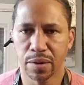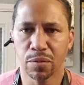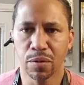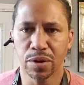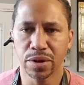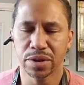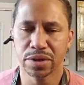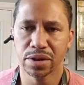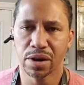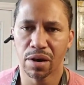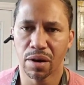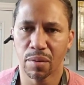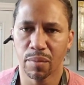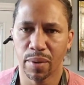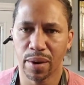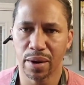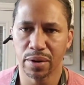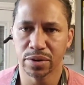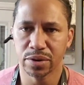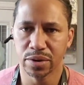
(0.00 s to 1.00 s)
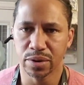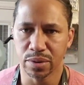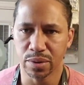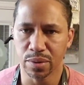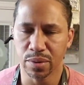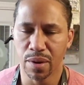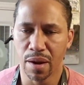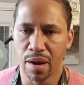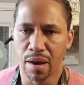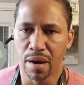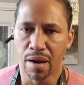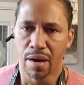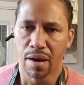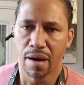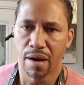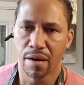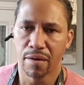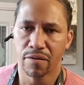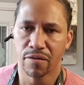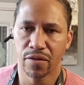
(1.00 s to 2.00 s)
I want to talk about two
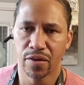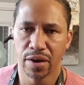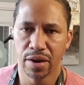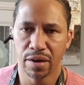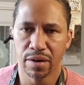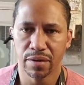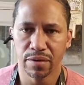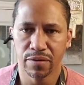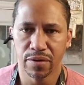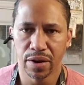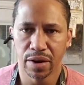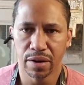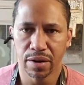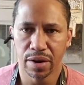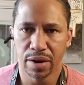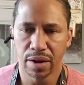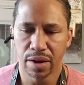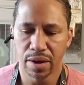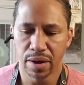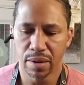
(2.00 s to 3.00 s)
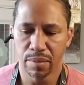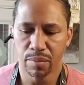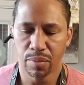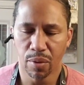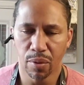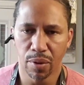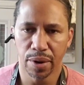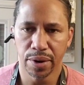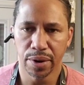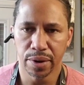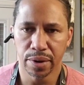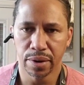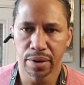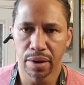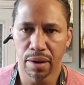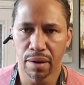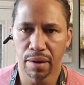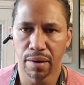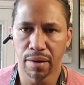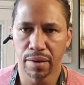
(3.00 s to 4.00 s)
very important
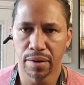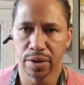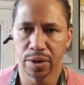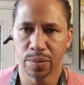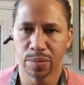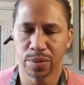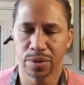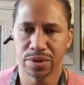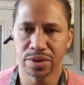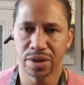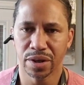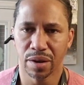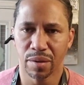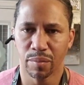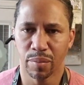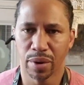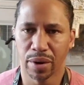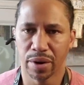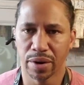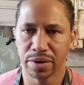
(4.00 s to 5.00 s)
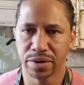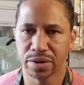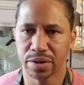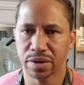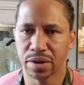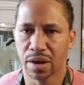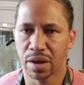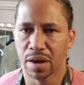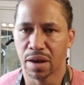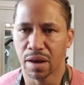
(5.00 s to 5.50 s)
clippers in comparison.